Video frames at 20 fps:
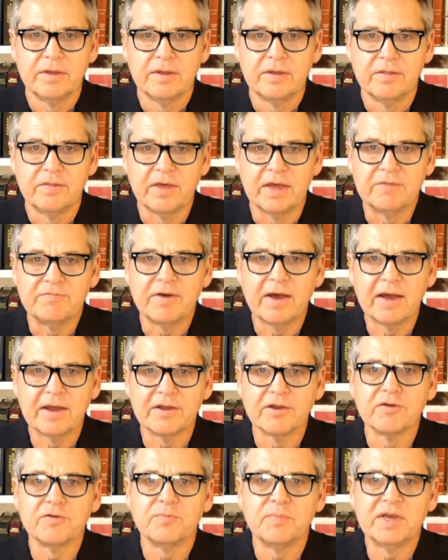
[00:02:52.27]
They've
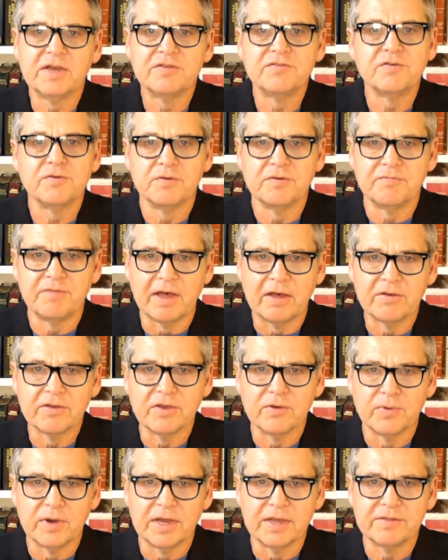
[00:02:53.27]
hired me to
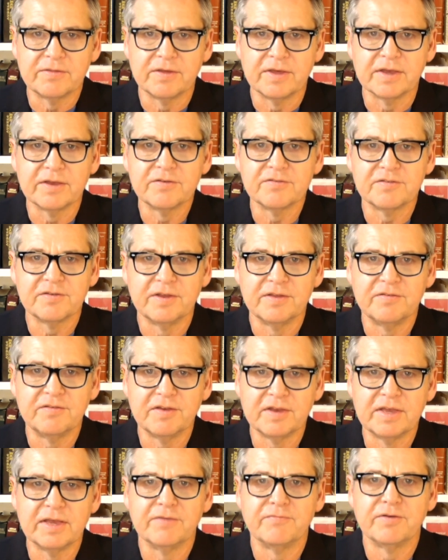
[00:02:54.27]
evaluate things and to
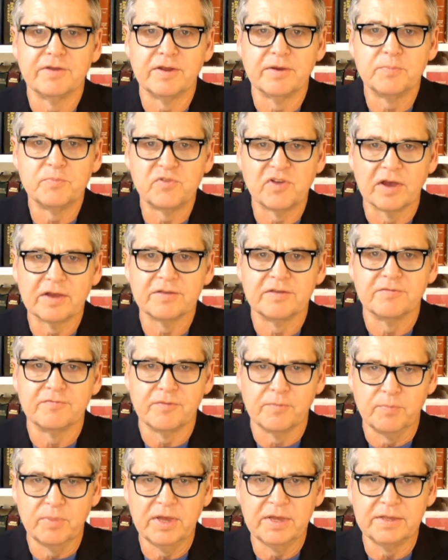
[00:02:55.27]
give an objective
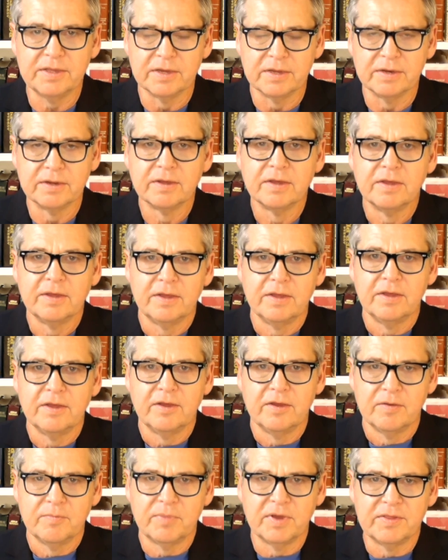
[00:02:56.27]
opinion,
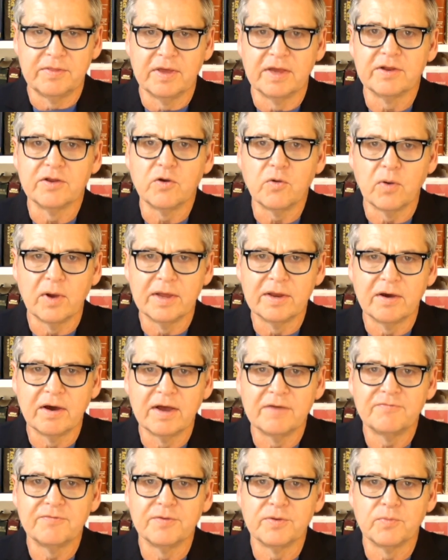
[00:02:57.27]
but then quite
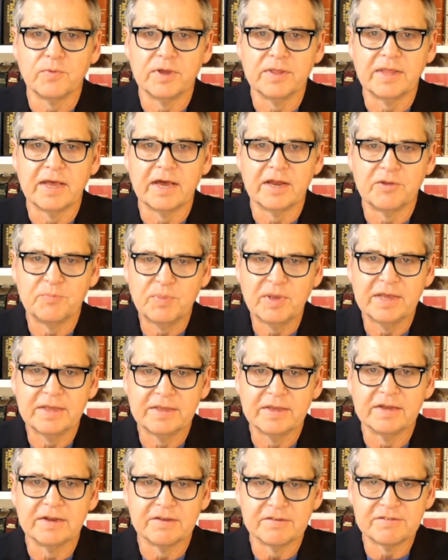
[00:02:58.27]
often when that
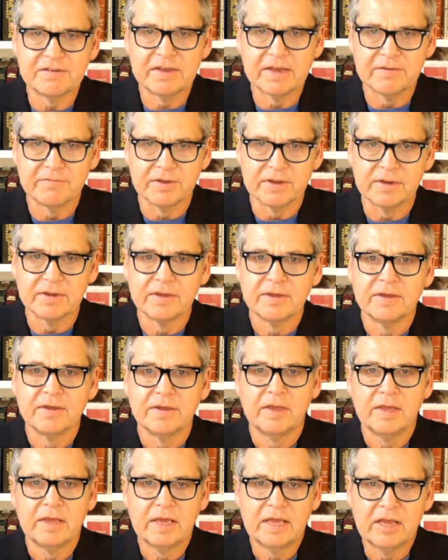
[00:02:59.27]
opinion is given,
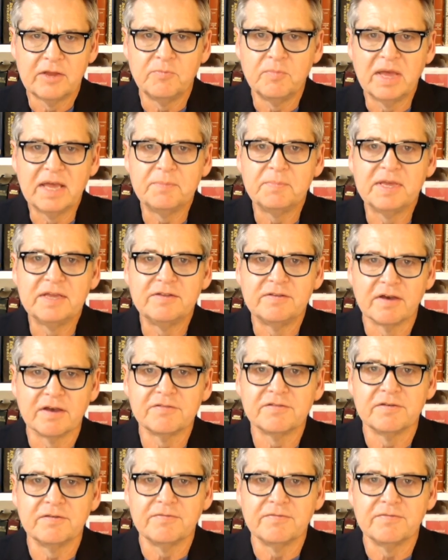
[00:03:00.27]
it maybe doesn't